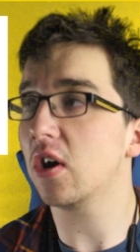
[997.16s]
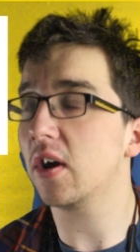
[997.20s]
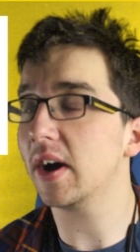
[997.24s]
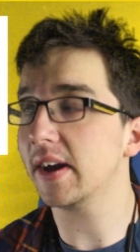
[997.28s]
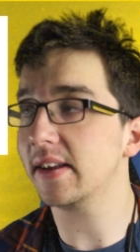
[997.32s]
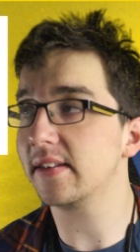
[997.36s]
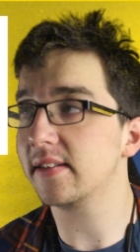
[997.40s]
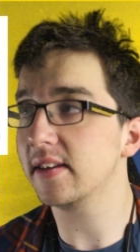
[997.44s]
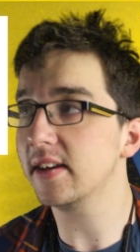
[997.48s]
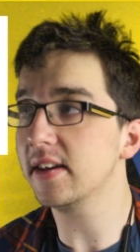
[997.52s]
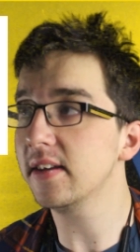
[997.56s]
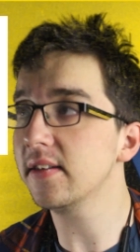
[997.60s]

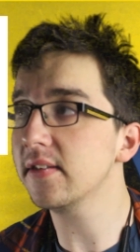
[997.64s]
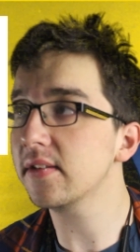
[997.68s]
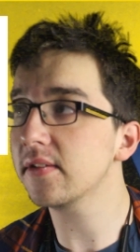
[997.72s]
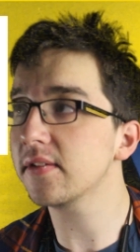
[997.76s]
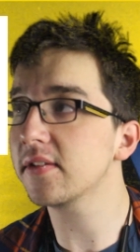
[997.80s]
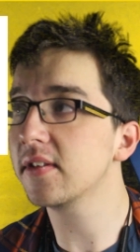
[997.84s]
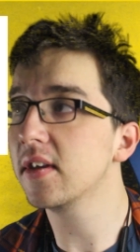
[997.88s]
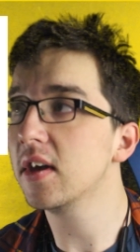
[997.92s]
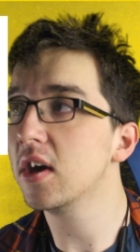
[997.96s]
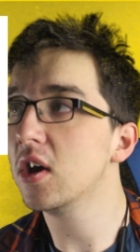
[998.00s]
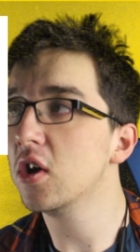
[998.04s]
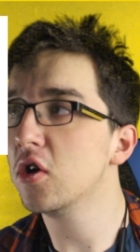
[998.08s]

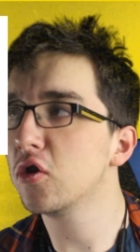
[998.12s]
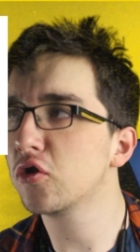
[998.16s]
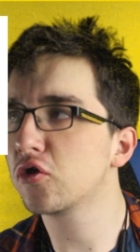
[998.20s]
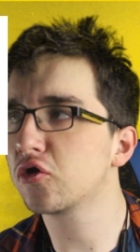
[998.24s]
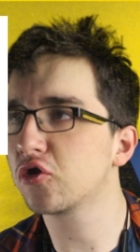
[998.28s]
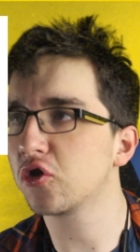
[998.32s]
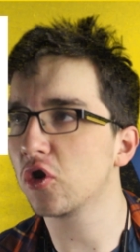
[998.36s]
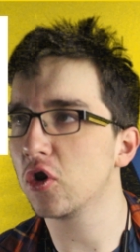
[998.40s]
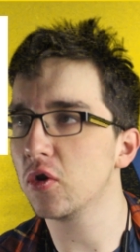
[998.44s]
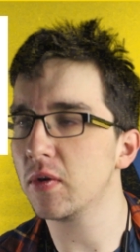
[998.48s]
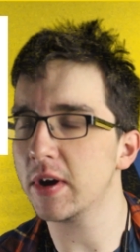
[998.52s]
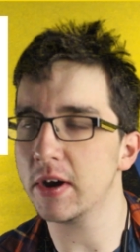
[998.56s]
ideas,
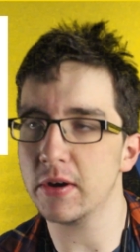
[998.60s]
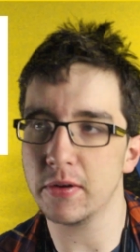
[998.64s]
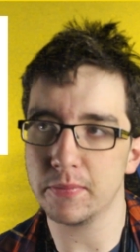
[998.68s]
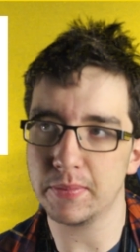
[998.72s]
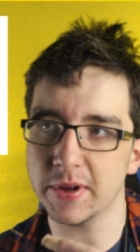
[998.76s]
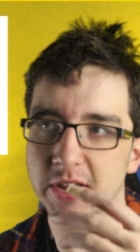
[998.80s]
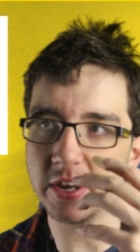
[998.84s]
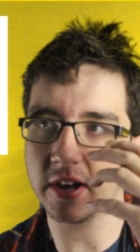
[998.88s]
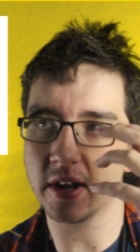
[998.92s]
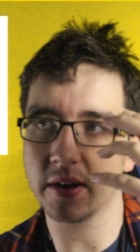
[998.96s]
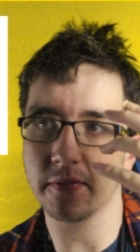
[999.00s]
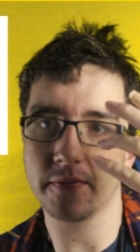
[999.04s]
so it would
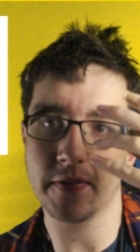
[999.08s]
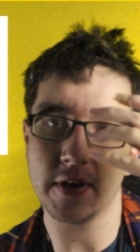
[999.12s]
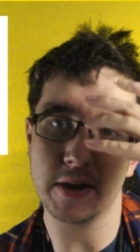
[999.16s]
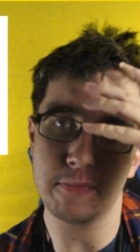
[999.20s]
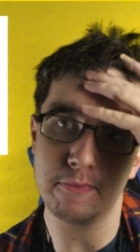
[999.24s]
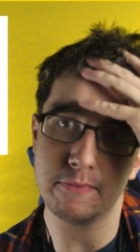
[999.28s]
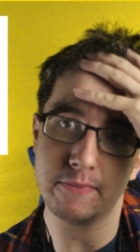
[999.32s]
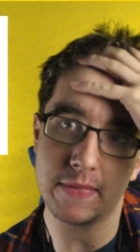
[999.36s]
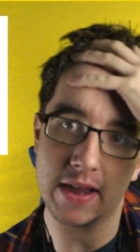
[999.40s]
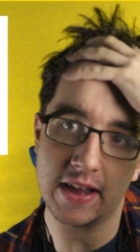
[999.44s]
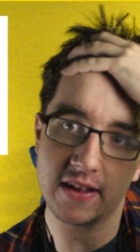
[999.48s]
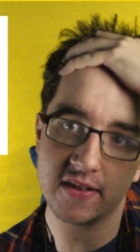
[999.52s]
be kind of very
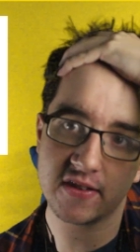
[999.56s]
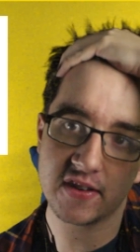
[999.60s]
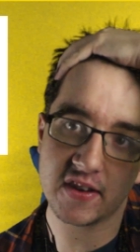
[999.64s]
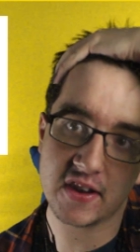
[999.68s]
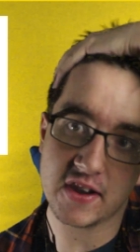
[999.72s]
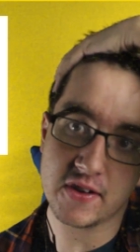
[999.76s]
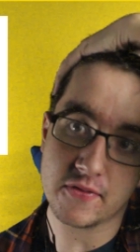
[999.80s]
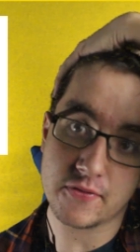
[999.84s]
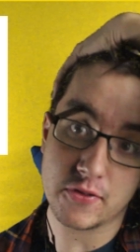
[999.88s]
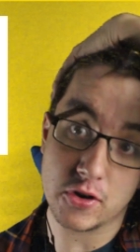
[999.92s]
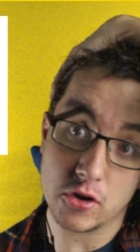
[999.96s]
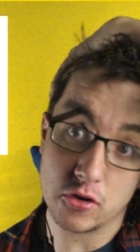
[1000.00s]

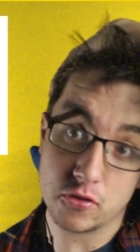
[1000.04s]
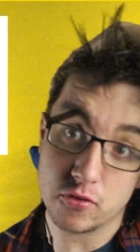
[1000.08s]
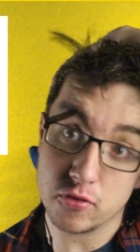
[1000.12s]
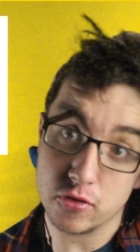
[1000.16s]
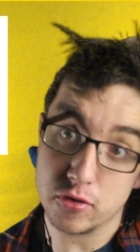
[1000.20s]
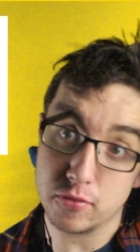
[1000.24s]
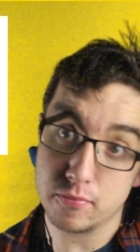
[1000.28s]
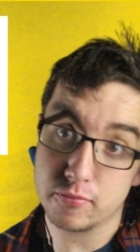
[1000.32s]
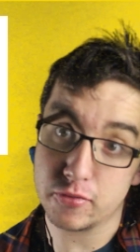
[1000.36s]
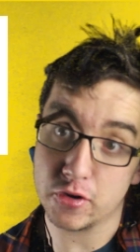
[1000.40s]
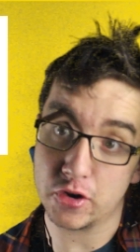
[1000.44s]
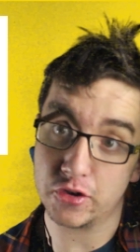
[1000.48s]
meta for a
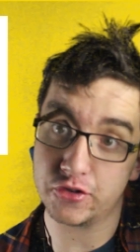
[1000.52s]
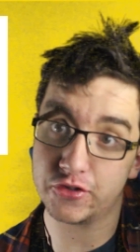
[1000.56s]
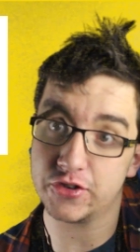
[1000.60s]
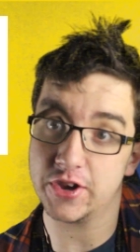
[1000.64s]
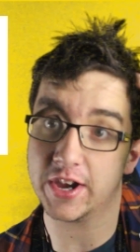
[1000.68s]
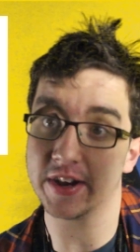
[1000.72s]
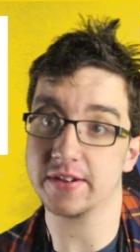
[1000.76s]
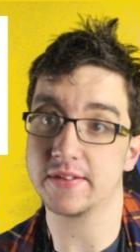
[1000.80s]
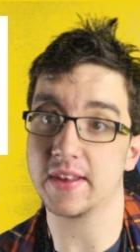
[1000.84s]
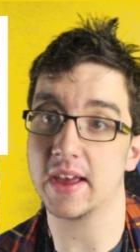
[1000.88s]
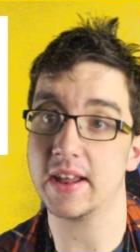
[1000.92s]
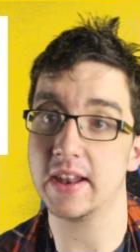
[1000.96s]
group
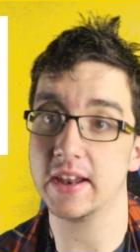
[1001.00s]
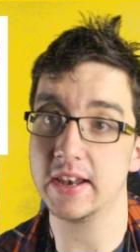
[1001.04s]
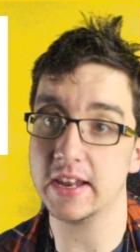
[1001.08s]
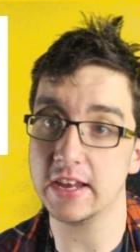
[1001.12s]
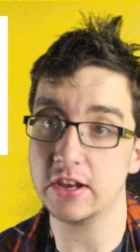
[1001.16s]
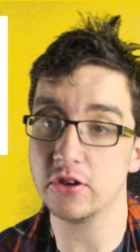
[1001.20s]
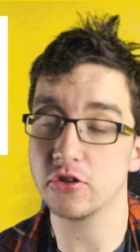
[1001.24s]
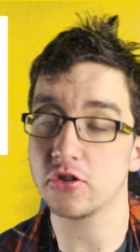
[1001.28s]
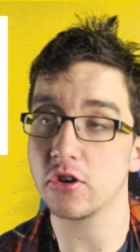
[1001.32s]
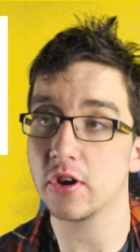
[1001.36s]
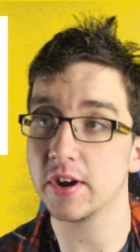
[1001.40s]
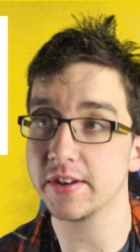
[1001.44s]
project, and then
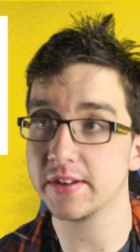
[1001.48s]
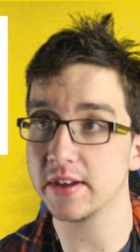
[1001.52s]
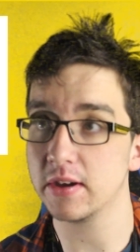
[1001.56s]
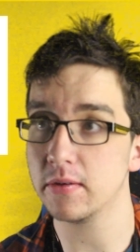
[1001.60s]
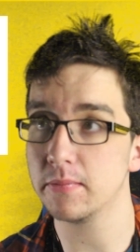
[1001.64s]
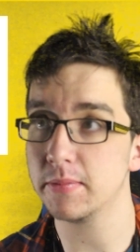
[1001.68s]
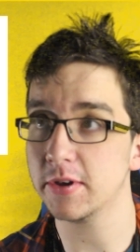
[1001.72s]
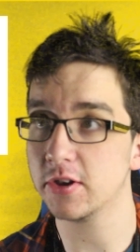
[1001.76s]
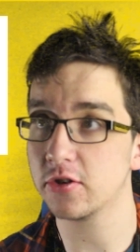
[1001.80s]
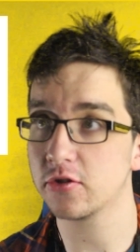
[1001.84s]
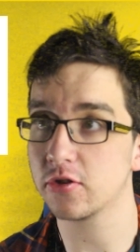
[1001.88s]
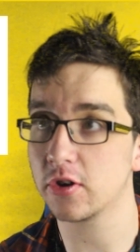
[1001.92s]
each idea
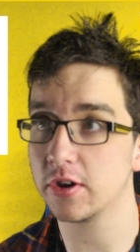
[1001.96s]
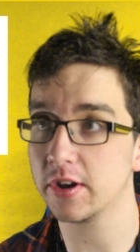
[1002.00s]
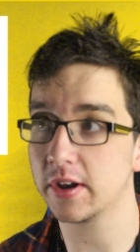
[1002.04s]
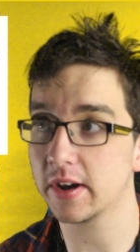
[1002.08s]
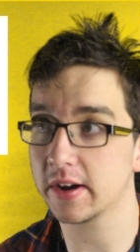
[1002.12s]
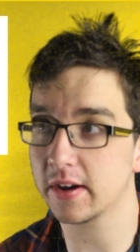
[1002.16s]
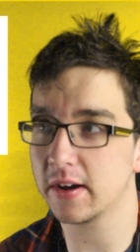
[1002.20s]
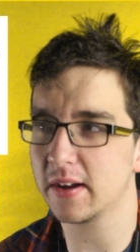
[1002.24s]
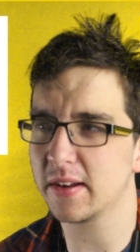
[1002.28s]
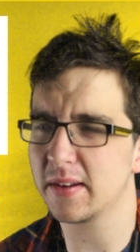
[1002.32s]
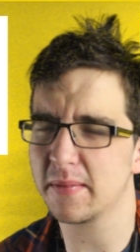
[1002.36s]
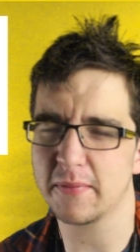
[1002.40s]
would be shown
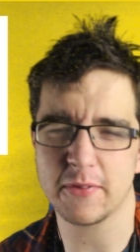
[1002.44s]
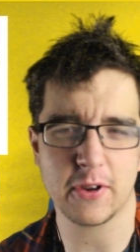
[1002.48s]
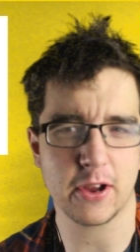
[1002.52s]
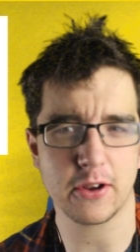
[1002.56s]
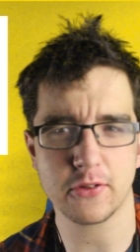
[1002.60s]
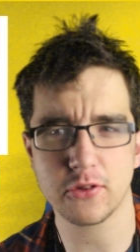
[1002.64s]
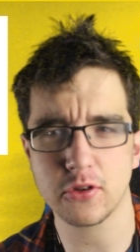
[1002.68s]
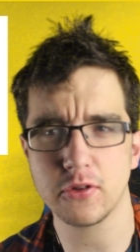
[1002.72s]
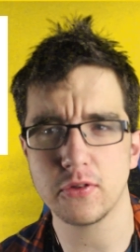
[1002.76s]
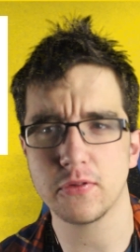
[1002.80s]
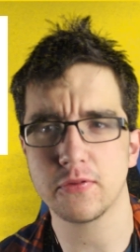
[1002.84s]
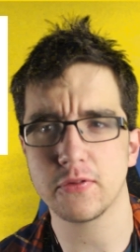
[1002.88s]
like
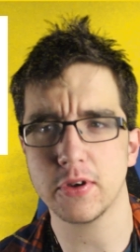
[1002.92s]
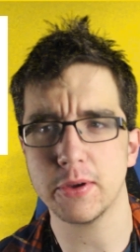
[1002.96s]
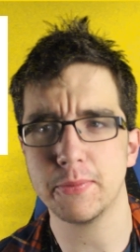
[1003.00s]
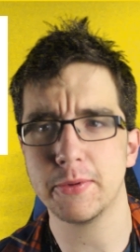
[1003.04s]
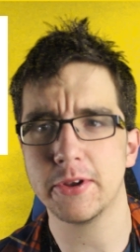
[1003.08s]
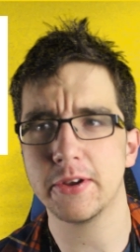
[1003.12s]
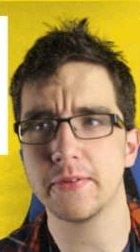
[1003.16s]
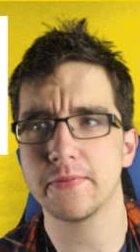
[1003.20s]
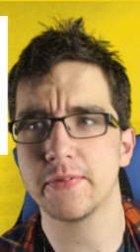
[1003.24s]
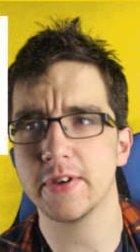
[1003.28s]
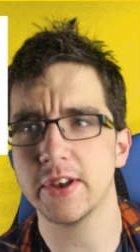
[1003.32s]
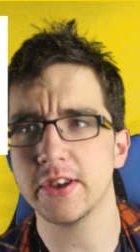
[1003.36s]
2 to 3
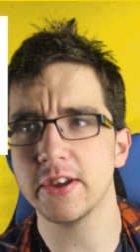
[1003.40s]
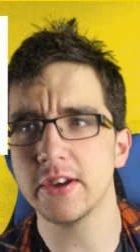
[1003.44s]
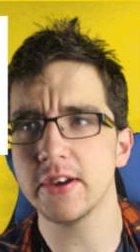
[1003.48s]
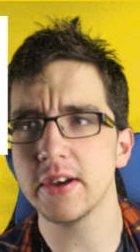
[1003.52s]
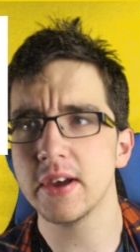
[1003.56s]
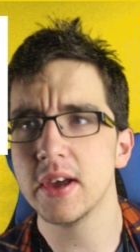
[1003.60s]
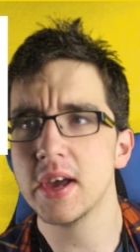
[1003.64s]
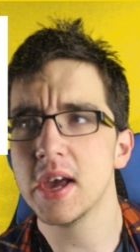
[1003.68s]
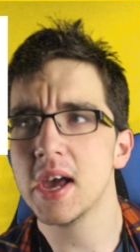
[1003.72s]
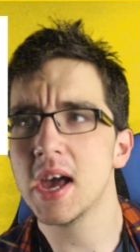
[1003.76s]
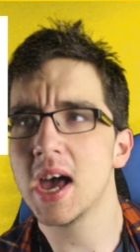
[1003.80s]
minute vignette.